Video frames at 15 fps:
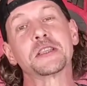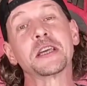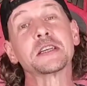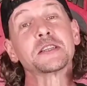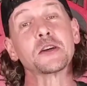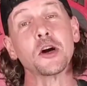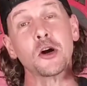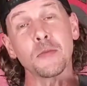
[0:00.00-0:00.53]

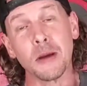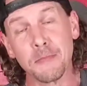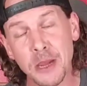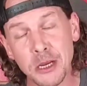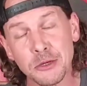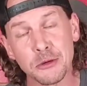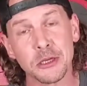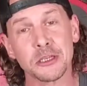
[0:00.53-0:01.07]
Thanks to all my
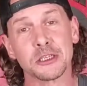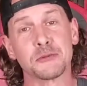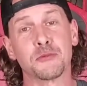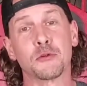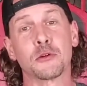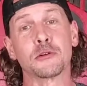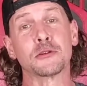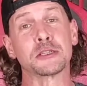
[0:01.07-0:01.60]
Patreon
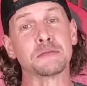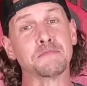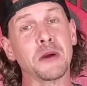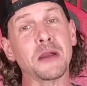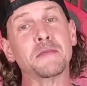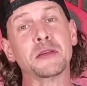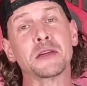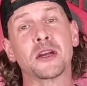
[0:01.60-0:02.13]
supporters and
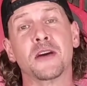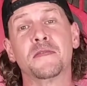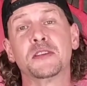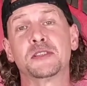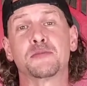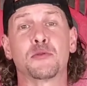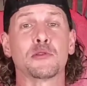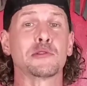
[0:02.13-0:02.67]
Buy Me a
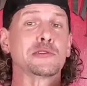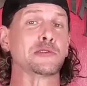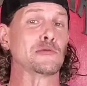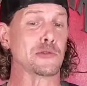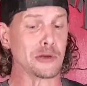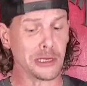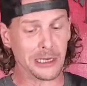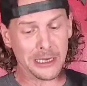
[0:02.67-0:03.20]
Coffee supporters
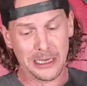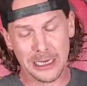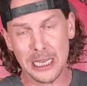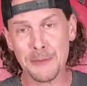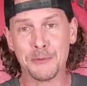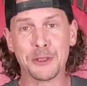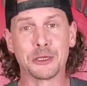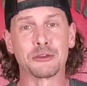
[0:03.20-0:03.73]
who are
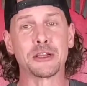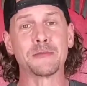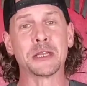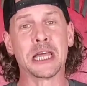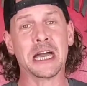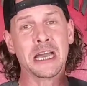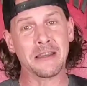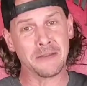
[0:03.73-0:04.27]
keeping the dream
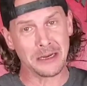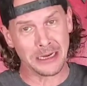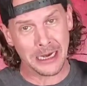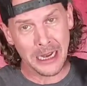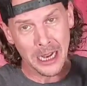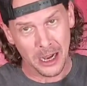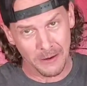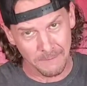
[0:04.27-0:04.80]
alive and
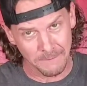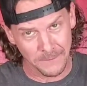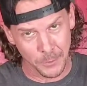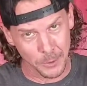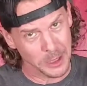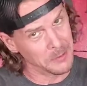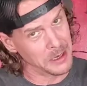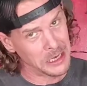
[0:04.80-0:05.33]

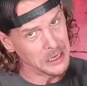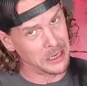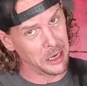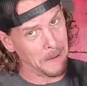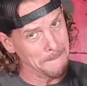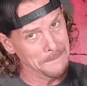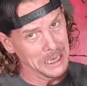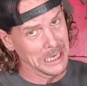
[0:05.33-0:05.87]
affording me
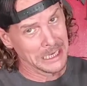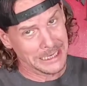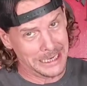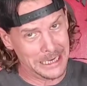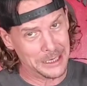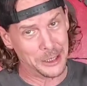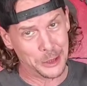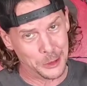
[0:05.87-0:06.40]
the
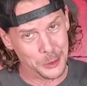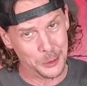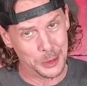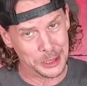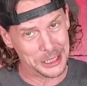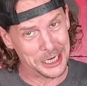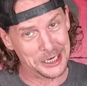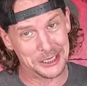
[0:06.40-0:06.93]
ability to do
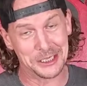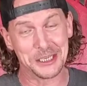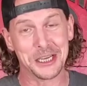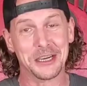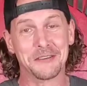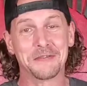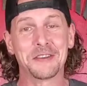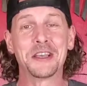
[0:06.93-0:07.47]
this kind of
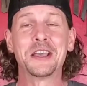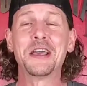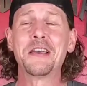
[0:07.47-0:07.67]
stuff.